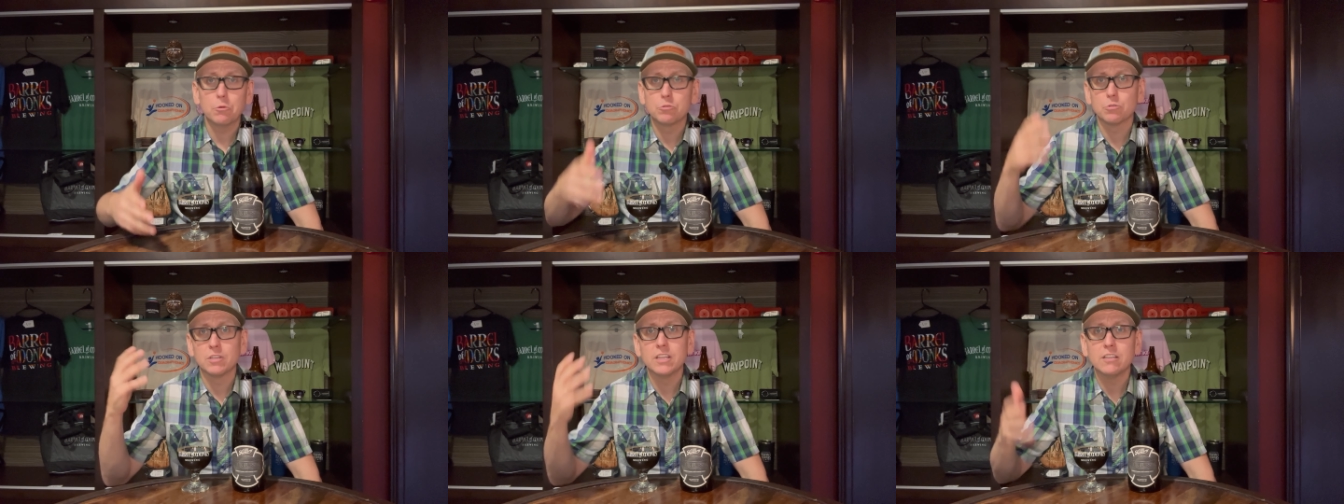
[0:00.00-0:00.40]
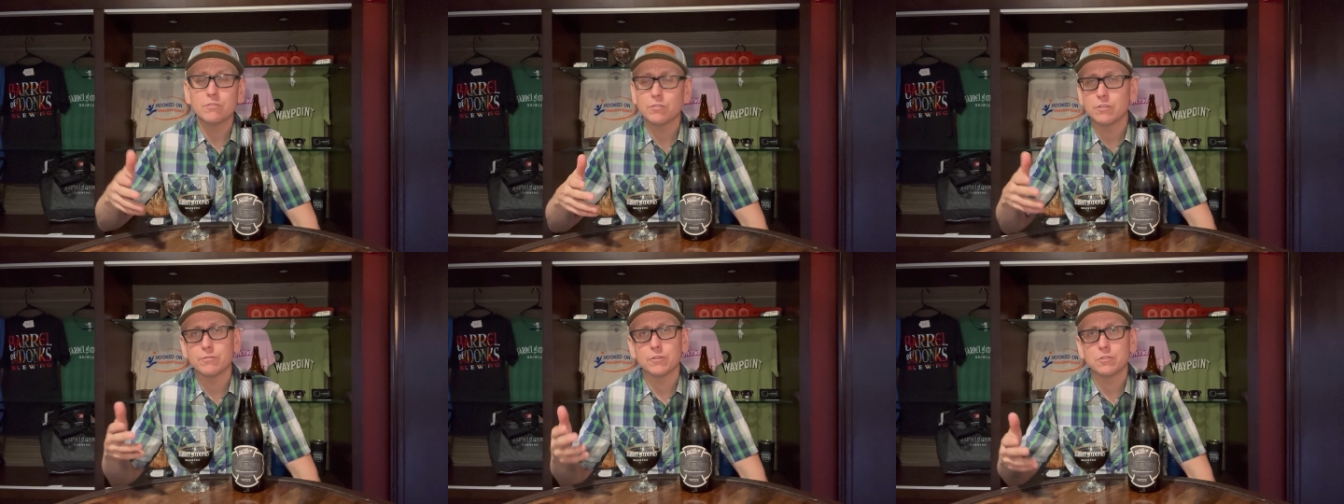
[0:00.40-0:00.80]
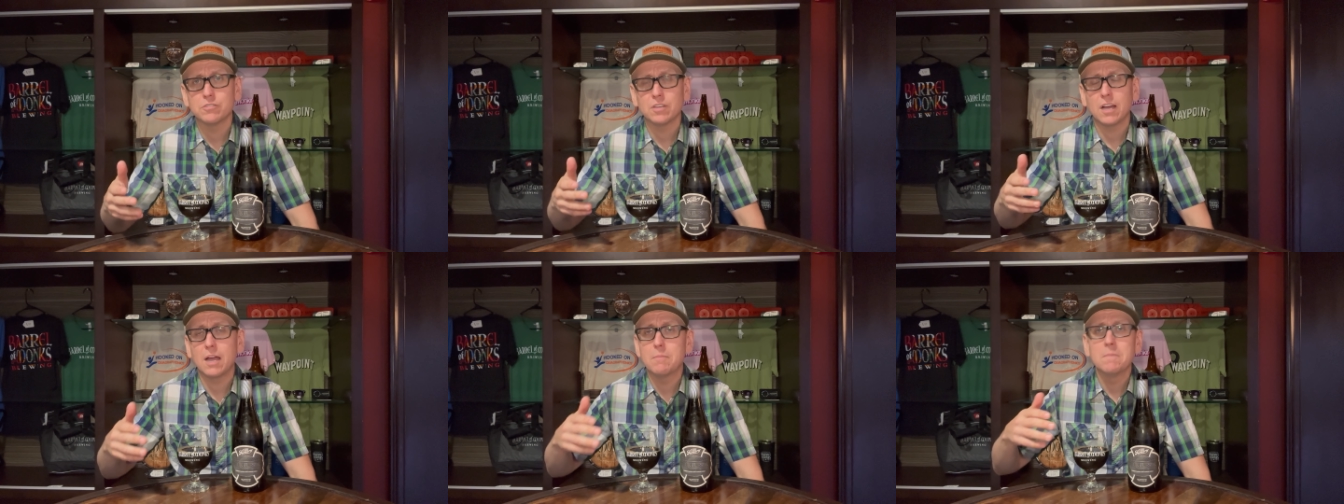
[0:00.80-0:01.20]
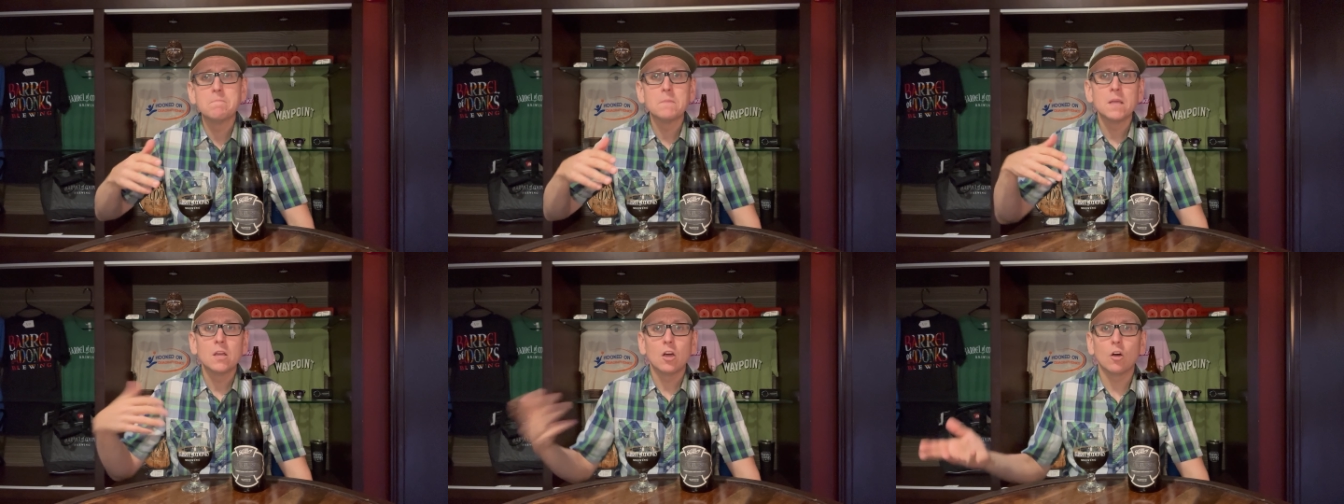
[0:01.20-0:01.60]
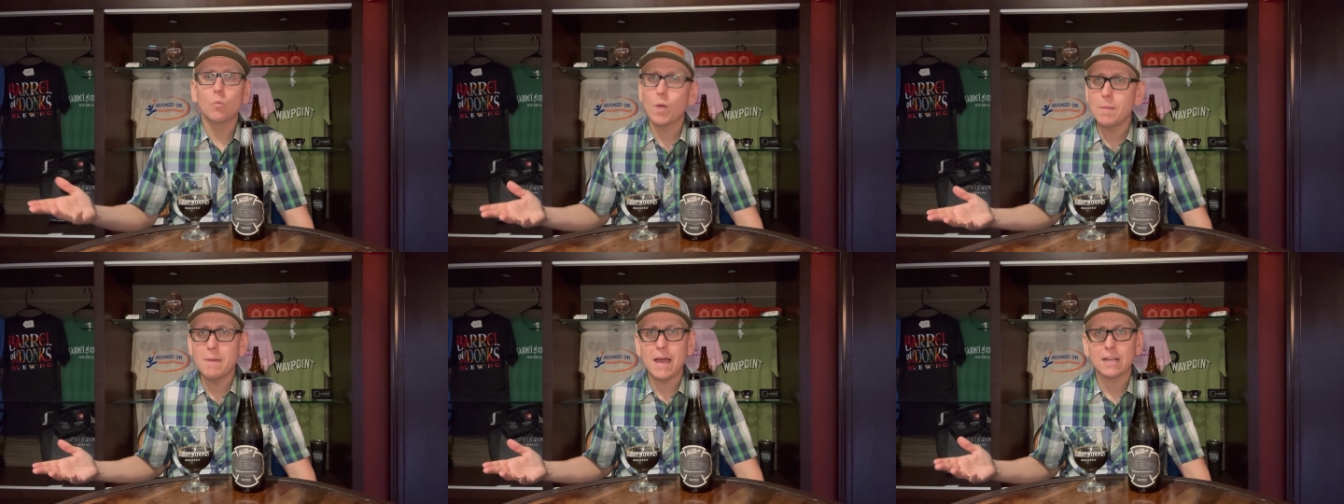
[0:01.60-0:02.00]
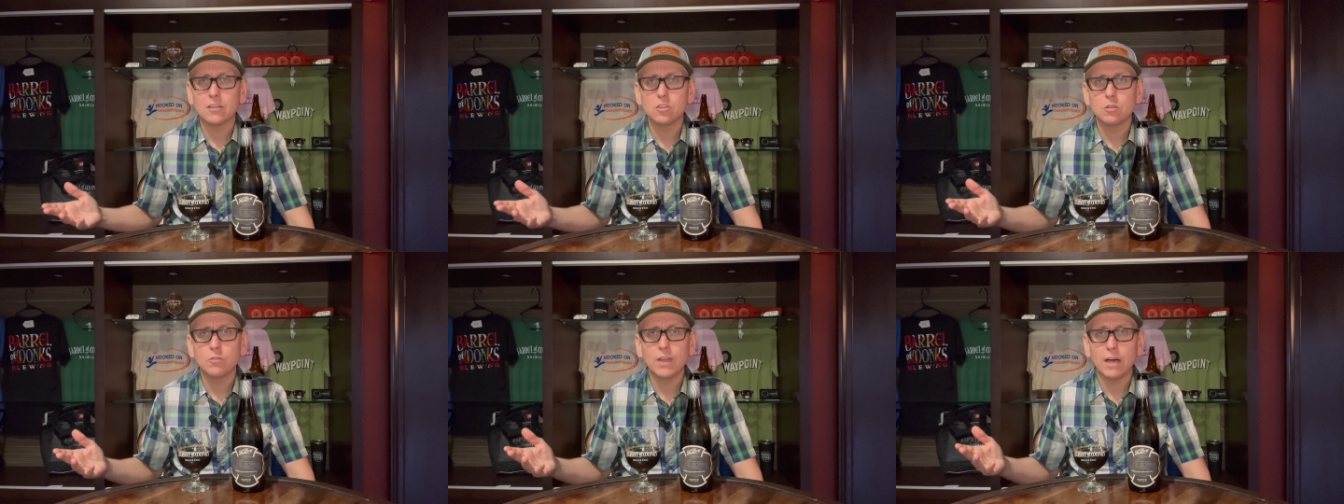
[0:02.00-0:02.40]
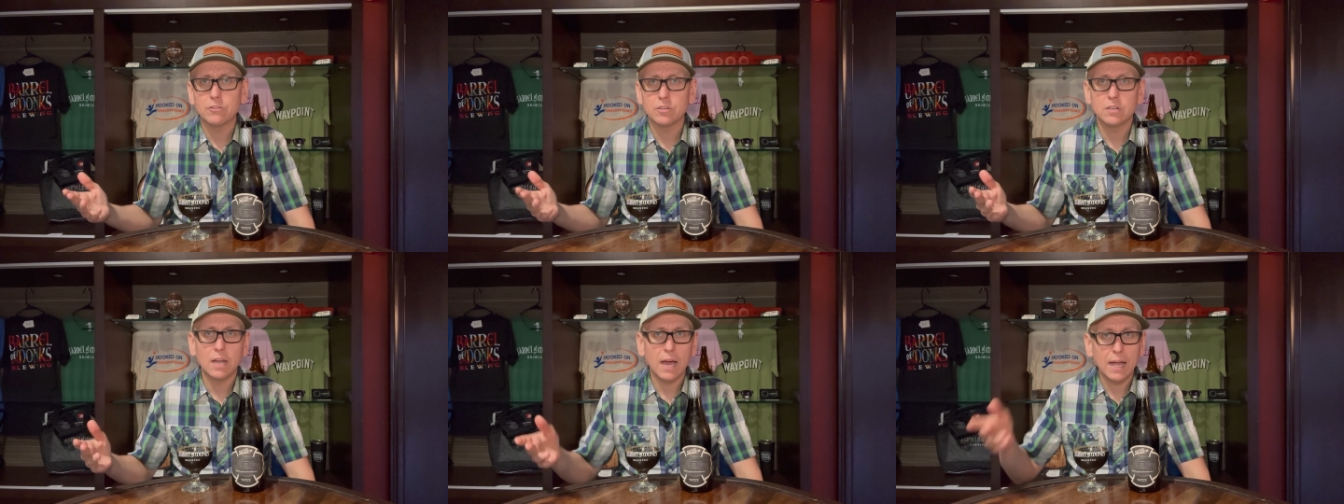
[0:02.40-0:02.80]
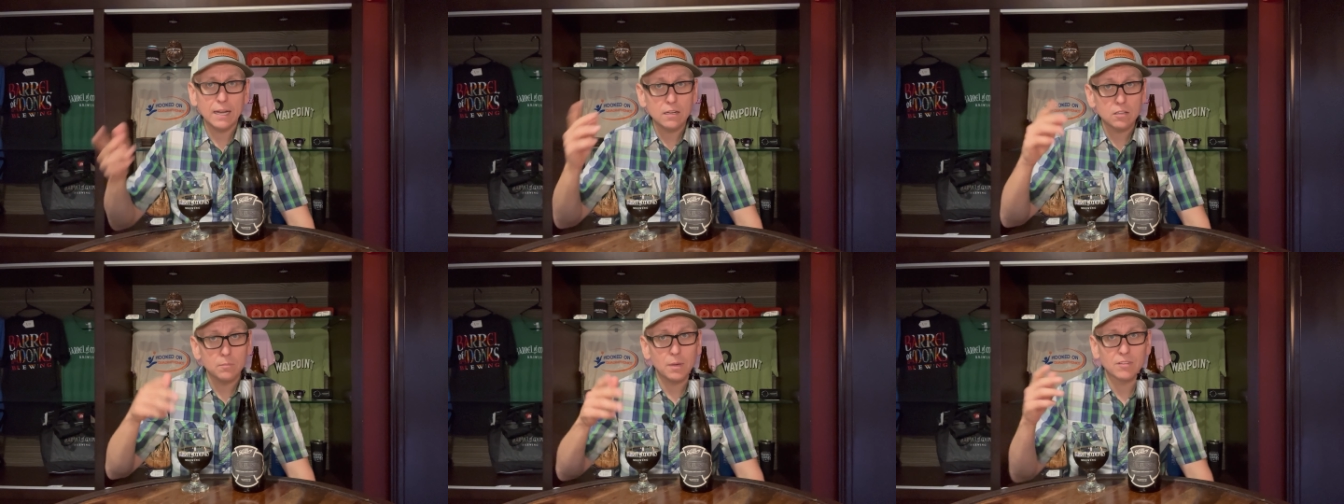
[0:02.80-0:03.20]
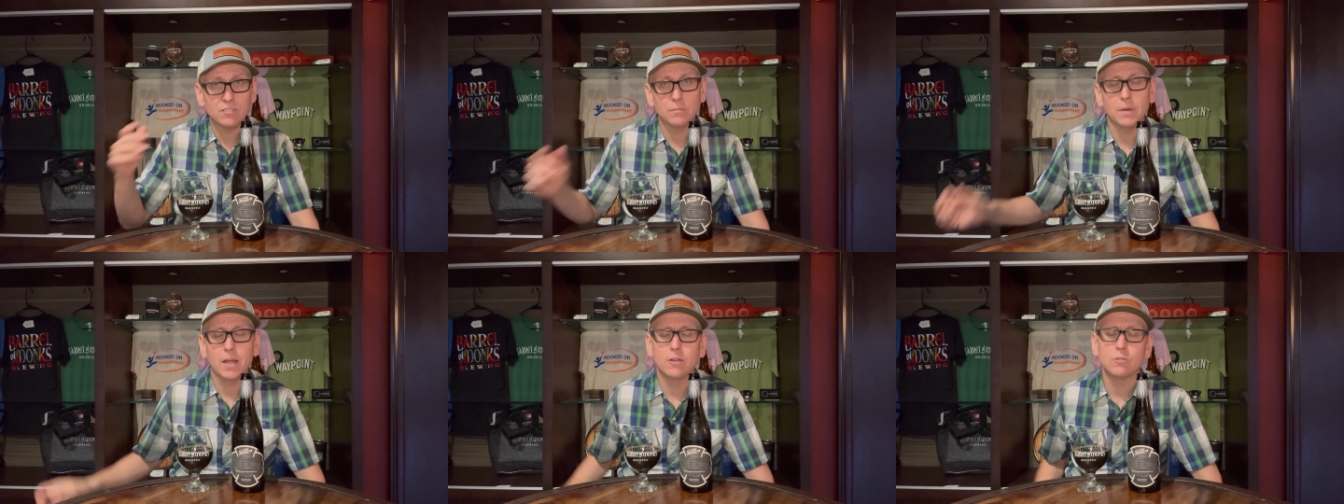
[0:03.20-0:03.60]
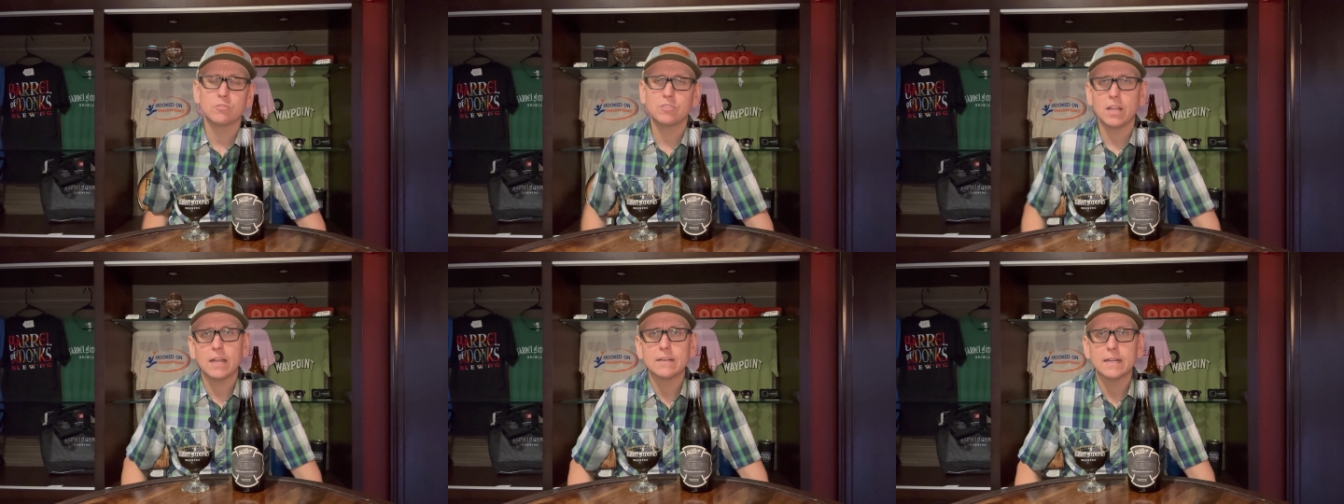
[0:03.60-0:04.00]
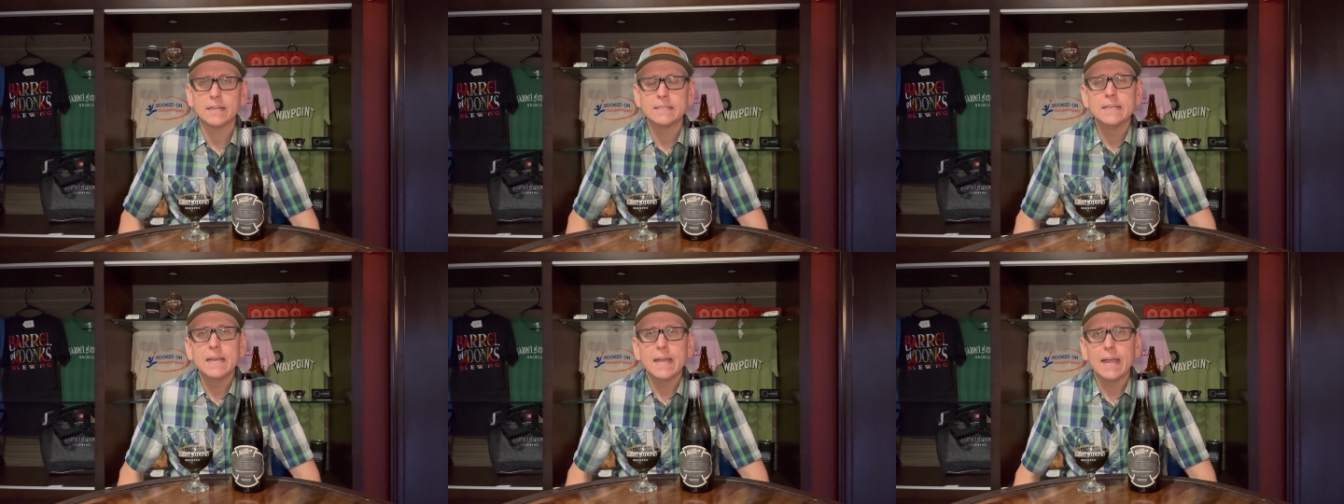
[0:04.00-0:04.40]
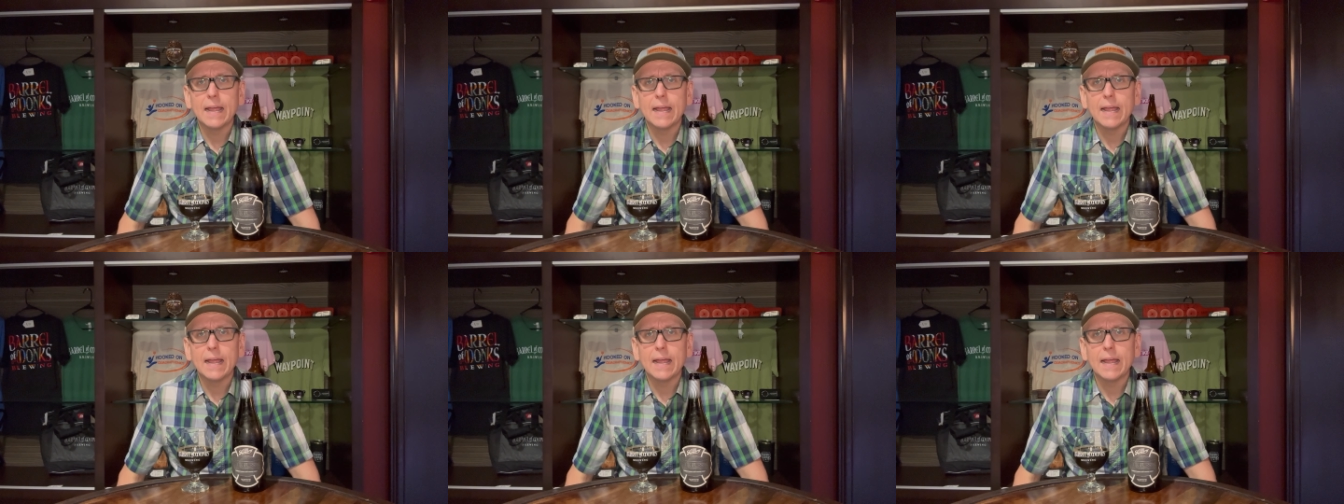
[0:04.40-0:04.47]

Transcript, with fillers: It was released for the first time uh, way back in 2009, to the best of my understanding.